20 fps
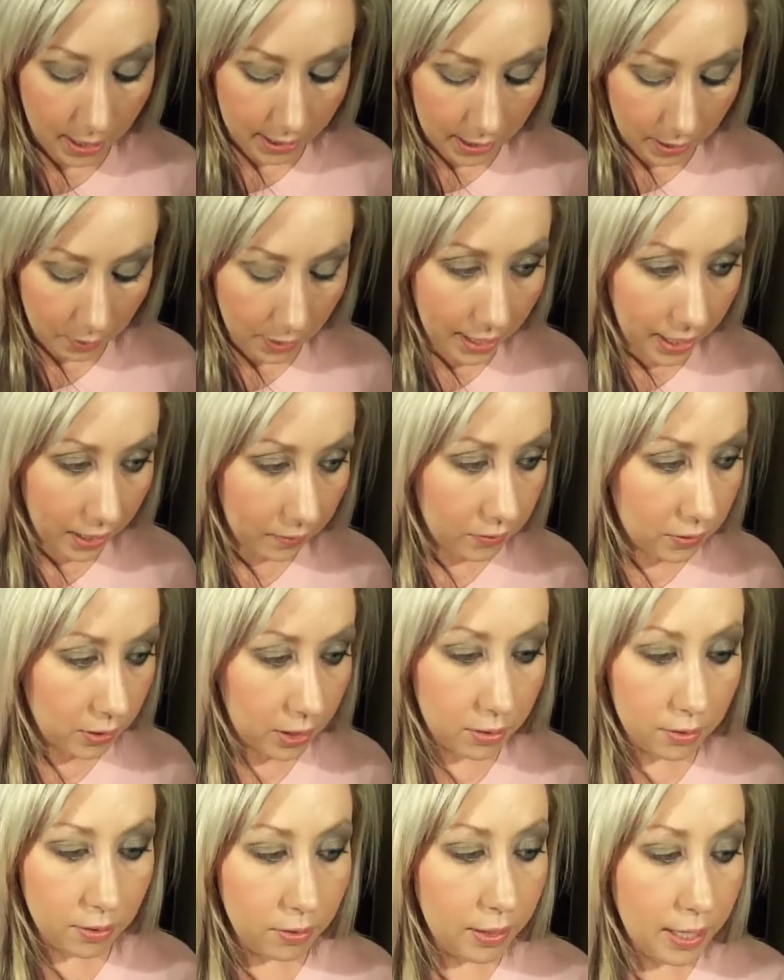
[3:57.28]
Now after
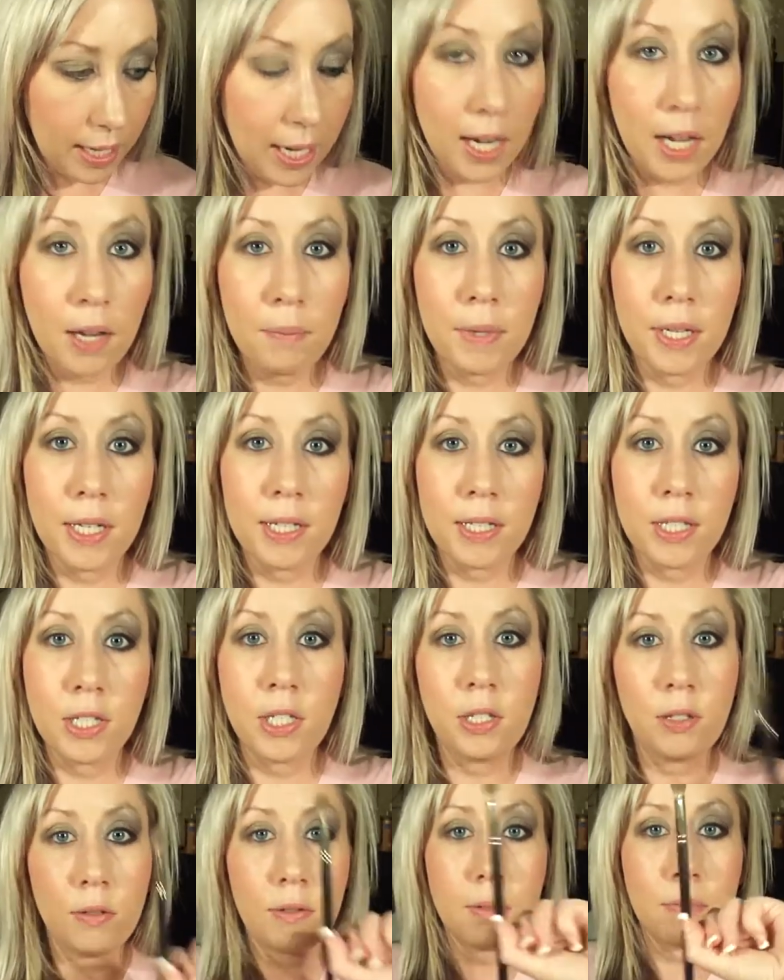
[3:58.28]
you do that, I'm going to
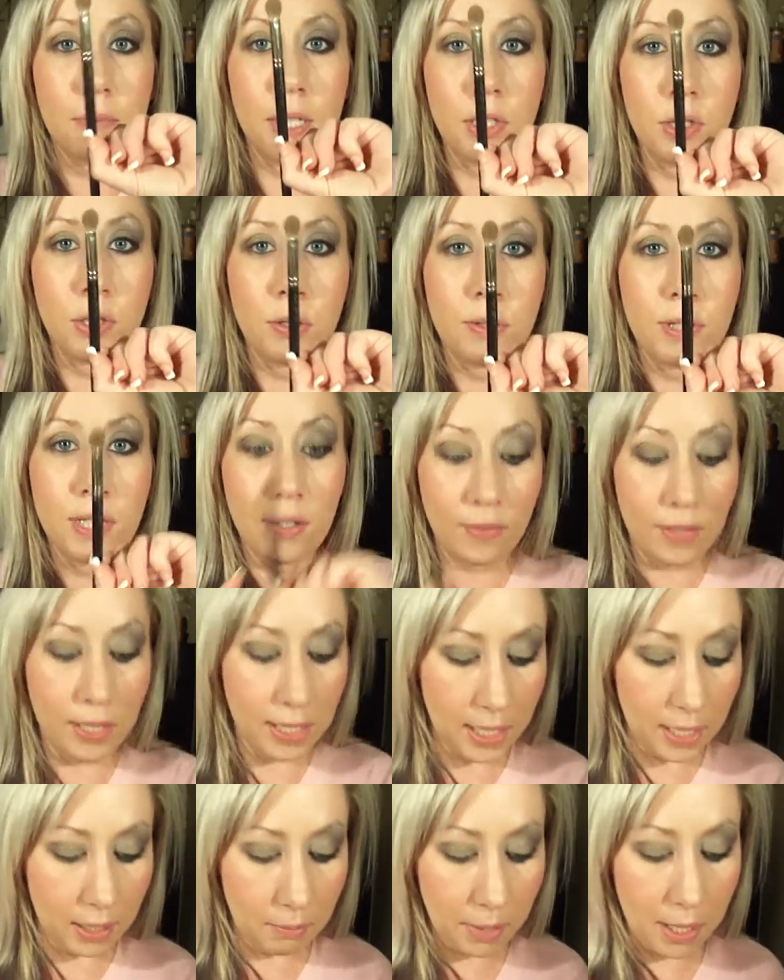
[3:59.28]
use my
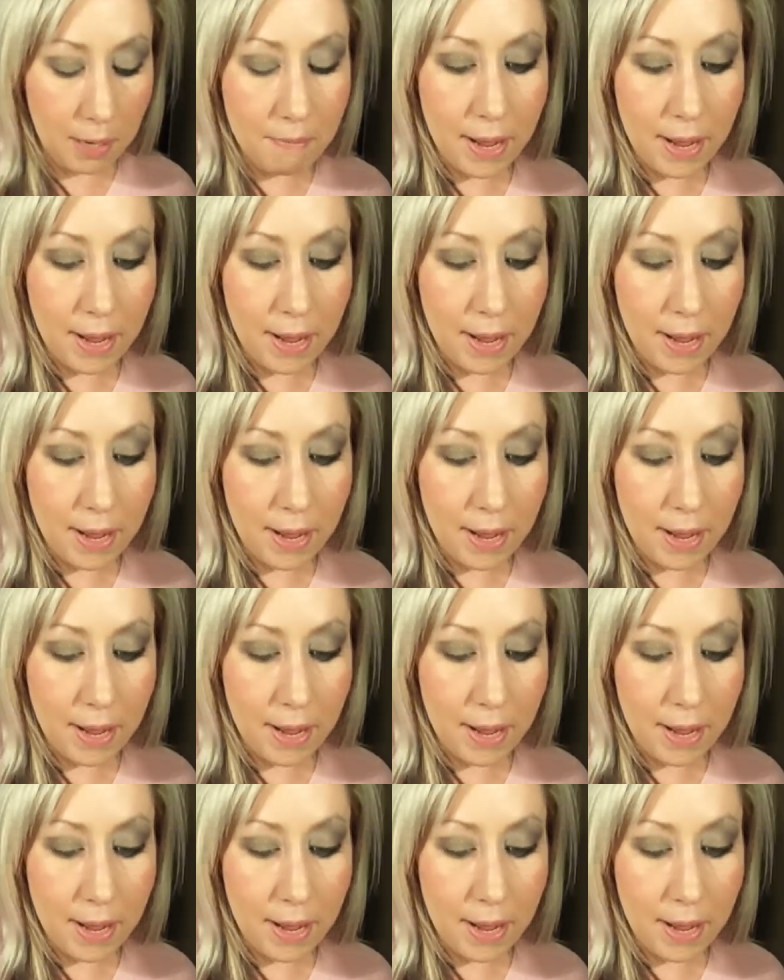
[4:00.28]
217 by